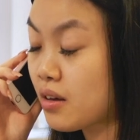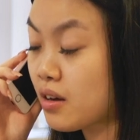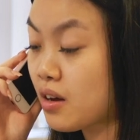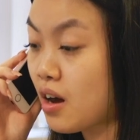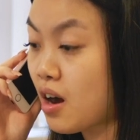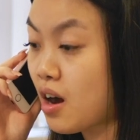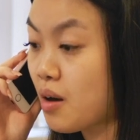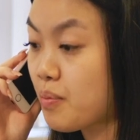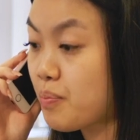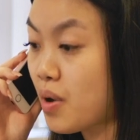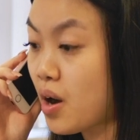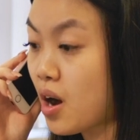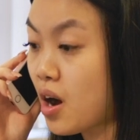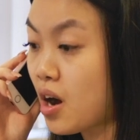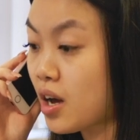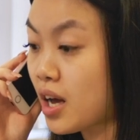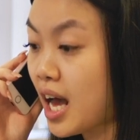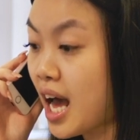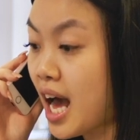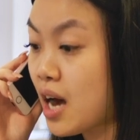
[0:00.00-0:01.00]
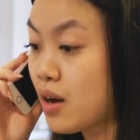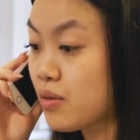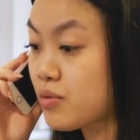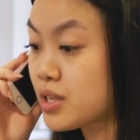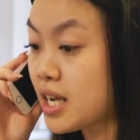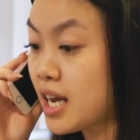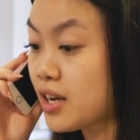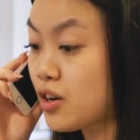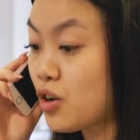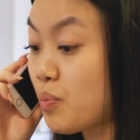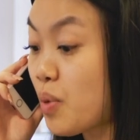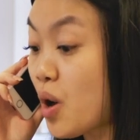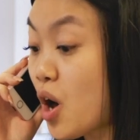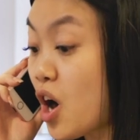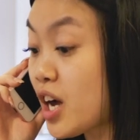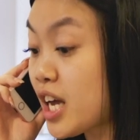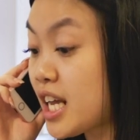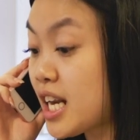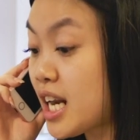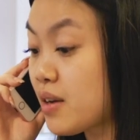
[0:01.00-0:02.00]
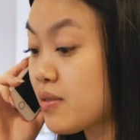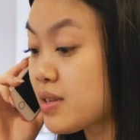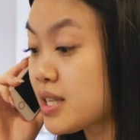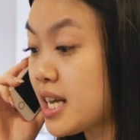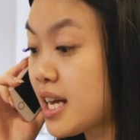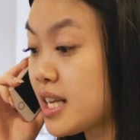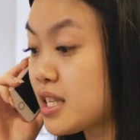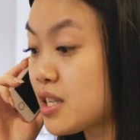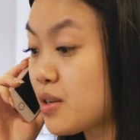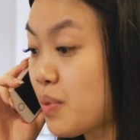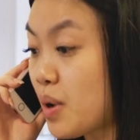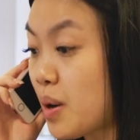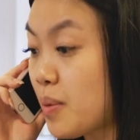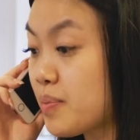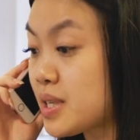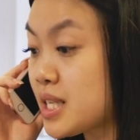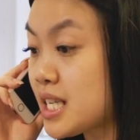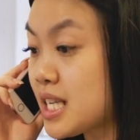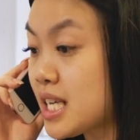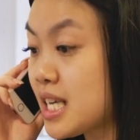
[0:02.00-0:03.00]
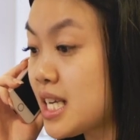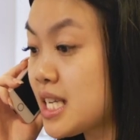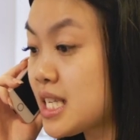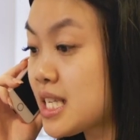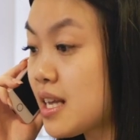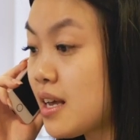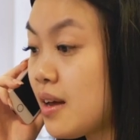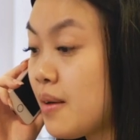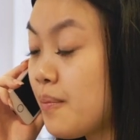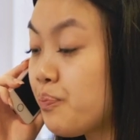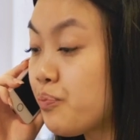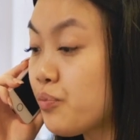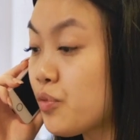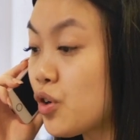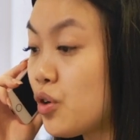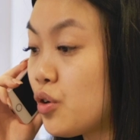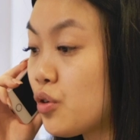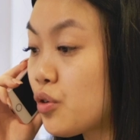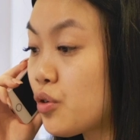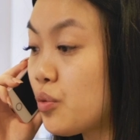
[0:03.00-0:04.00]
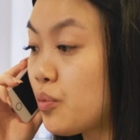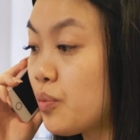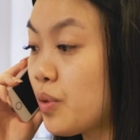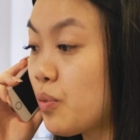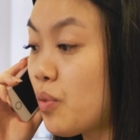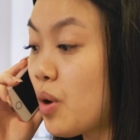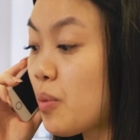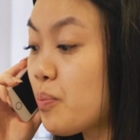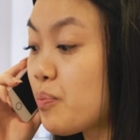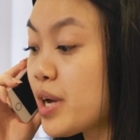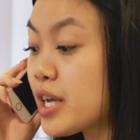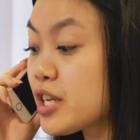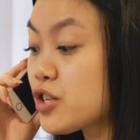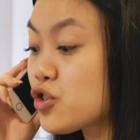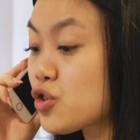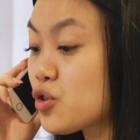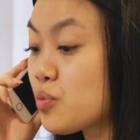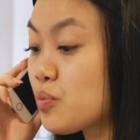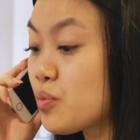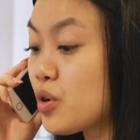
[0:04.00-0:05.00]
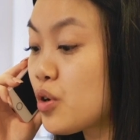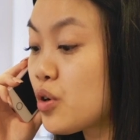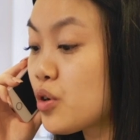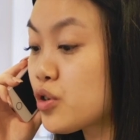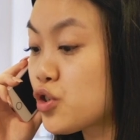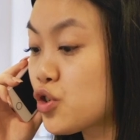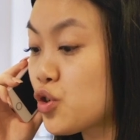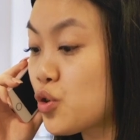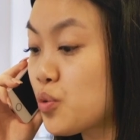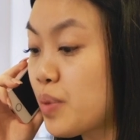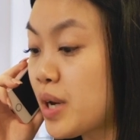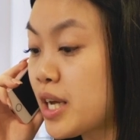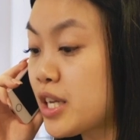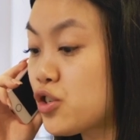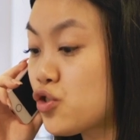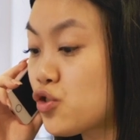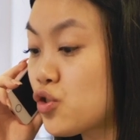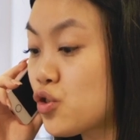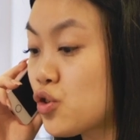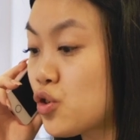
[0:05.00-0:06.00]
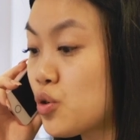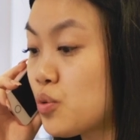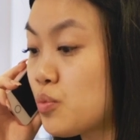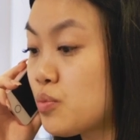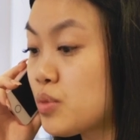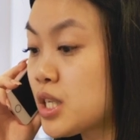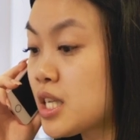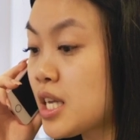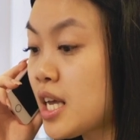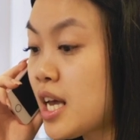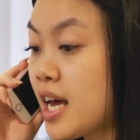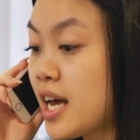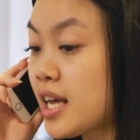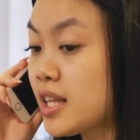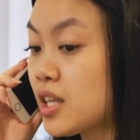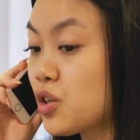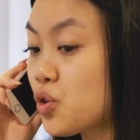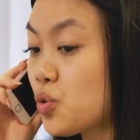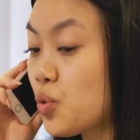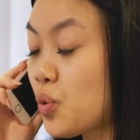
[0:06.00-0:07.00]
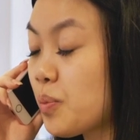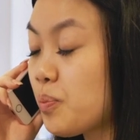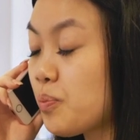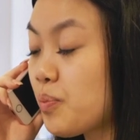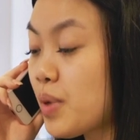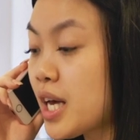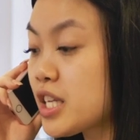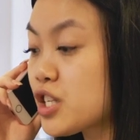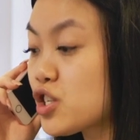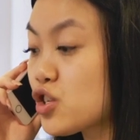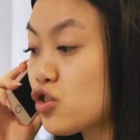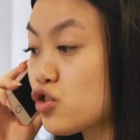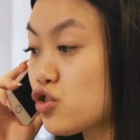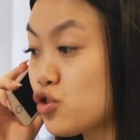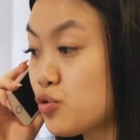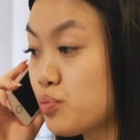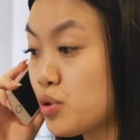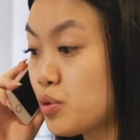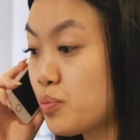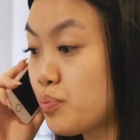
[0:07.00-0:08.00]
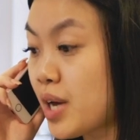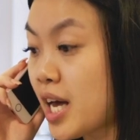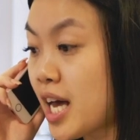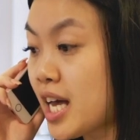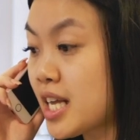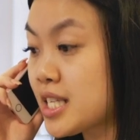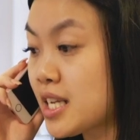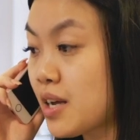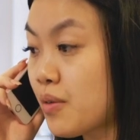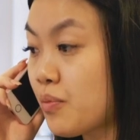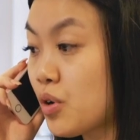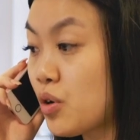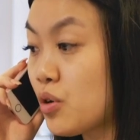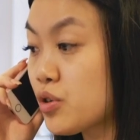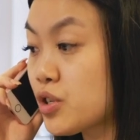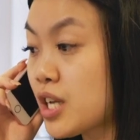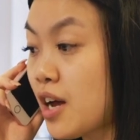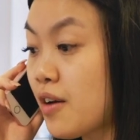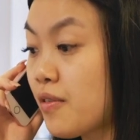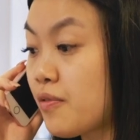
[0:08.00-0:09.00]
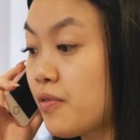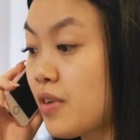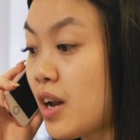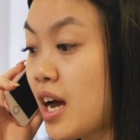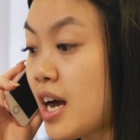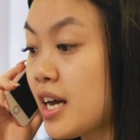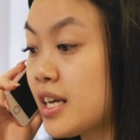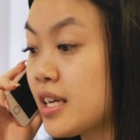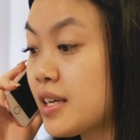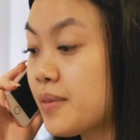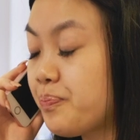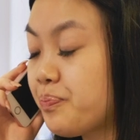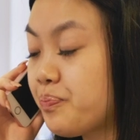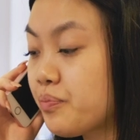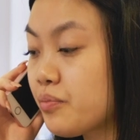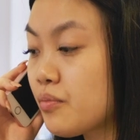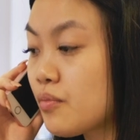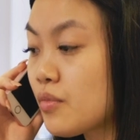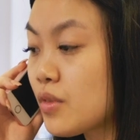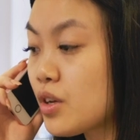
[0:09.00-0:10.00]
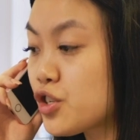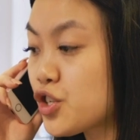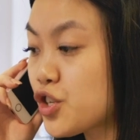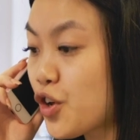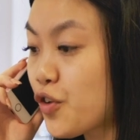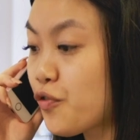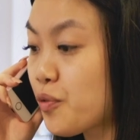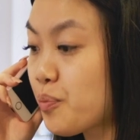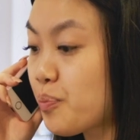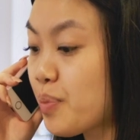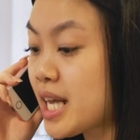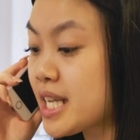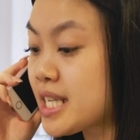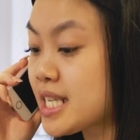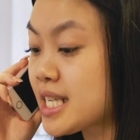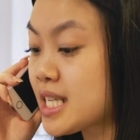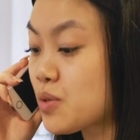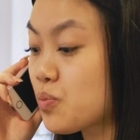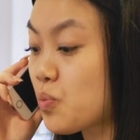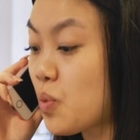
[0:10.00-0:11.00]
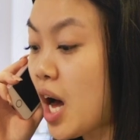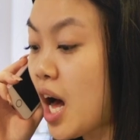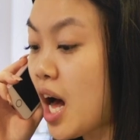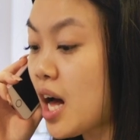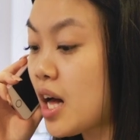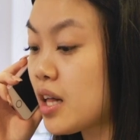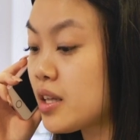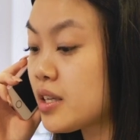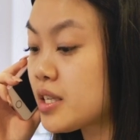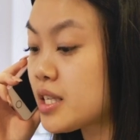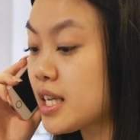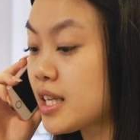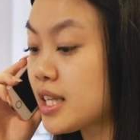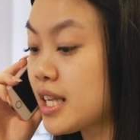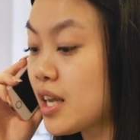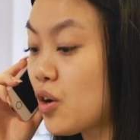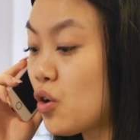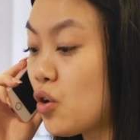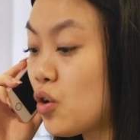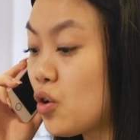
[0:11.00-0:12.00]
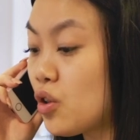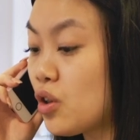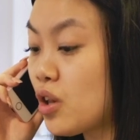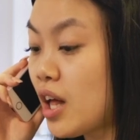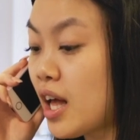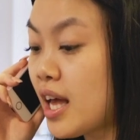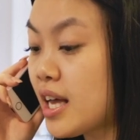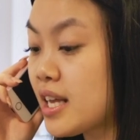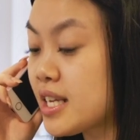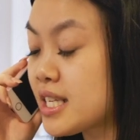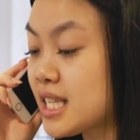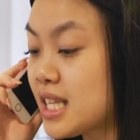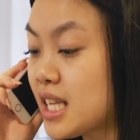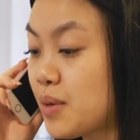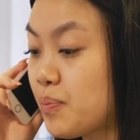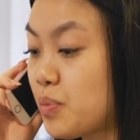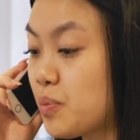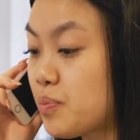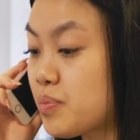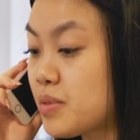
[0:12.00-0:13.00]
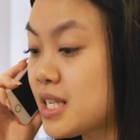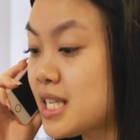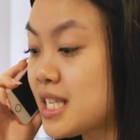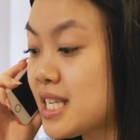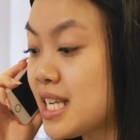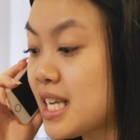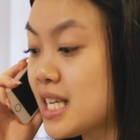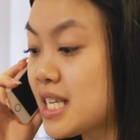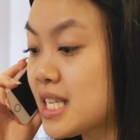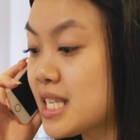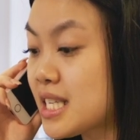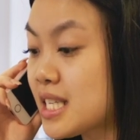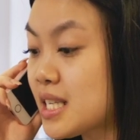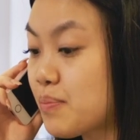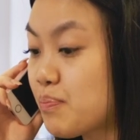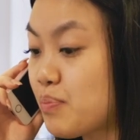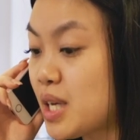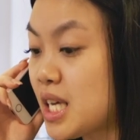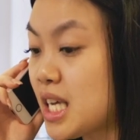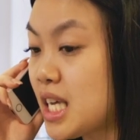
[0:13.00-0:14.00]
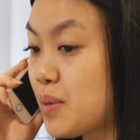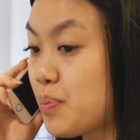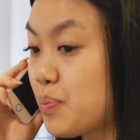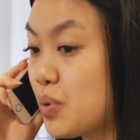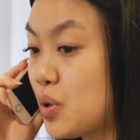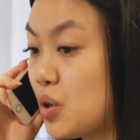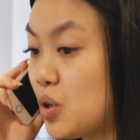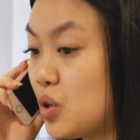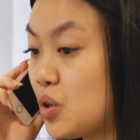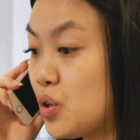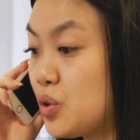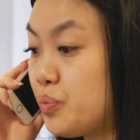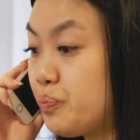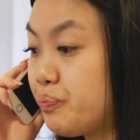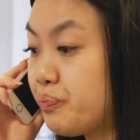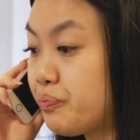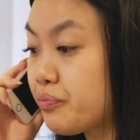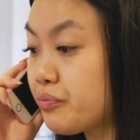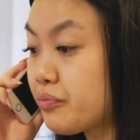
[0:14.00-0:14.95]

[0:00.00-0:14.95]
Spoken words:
car park outside or parking outside the properties. They all come with 1 bedroom or 2 bedrooms, the twin beds or double beds, and we also have like sofa beds as well. So they all sleep up to 6 people.